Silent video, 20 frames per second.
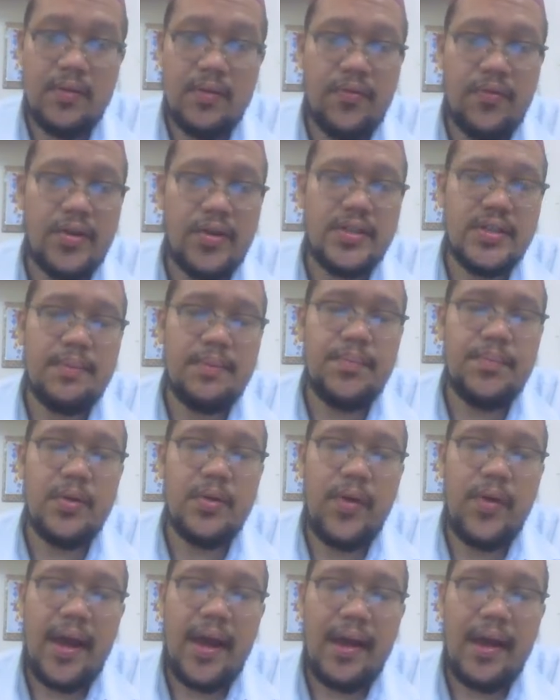For example,
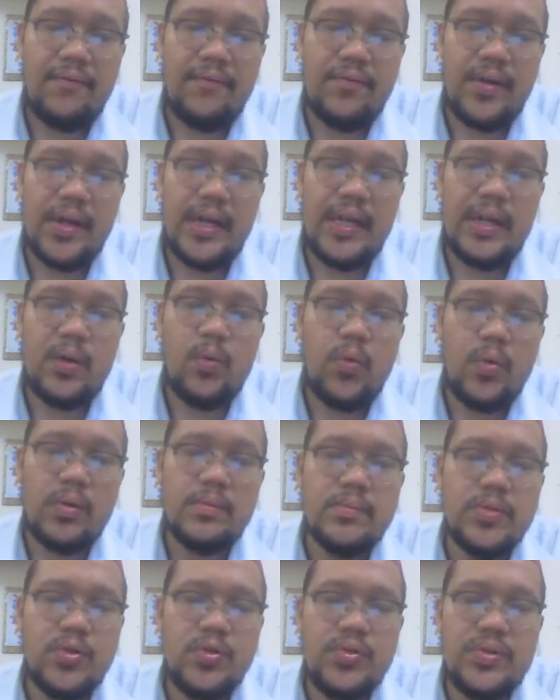
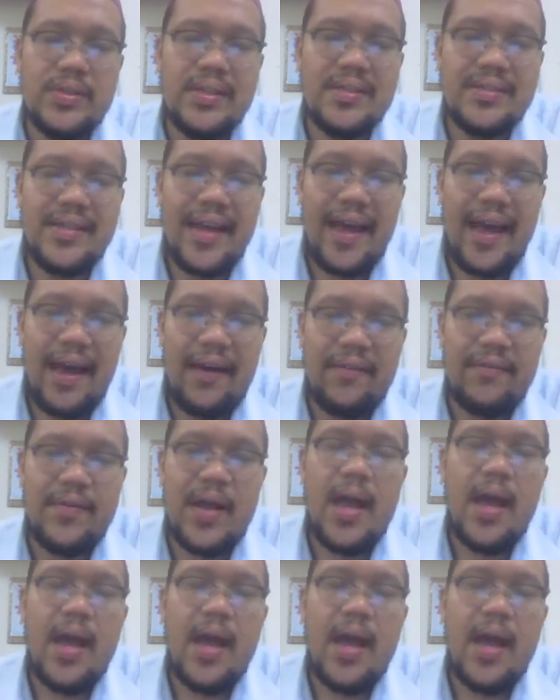you just have